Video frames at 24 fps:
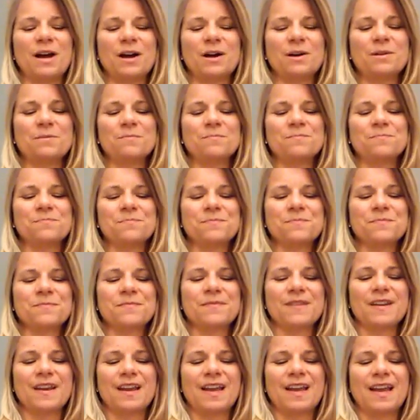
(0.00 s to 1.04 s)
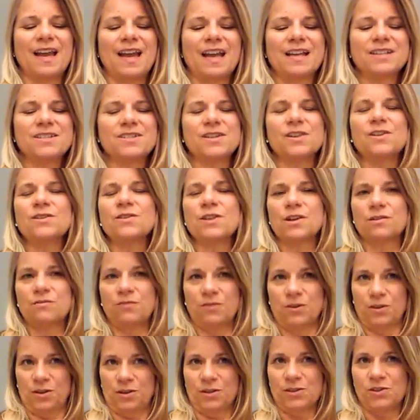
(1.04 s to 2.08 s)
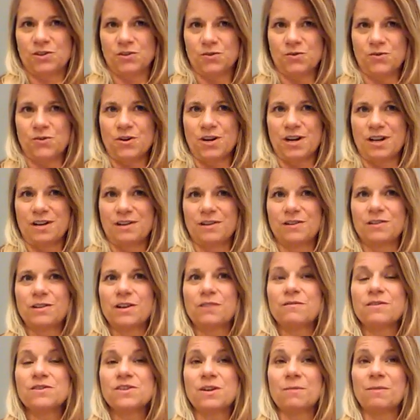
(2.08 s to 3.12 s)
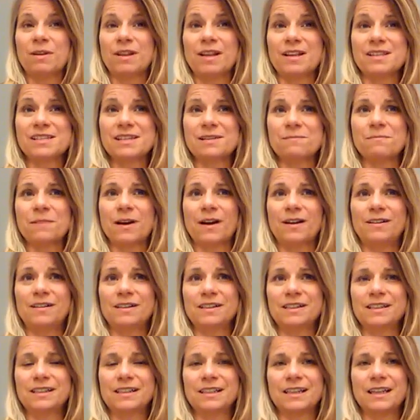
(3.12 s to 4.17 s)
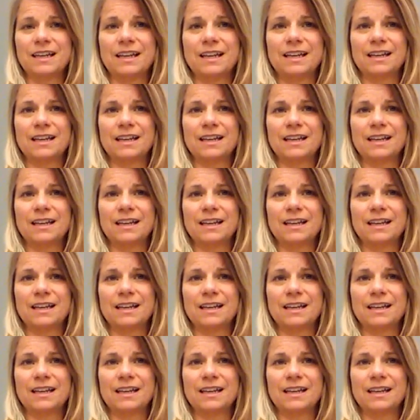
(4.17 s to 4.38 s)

Um, so you're looking for a good story. You're looking for something that's compelling.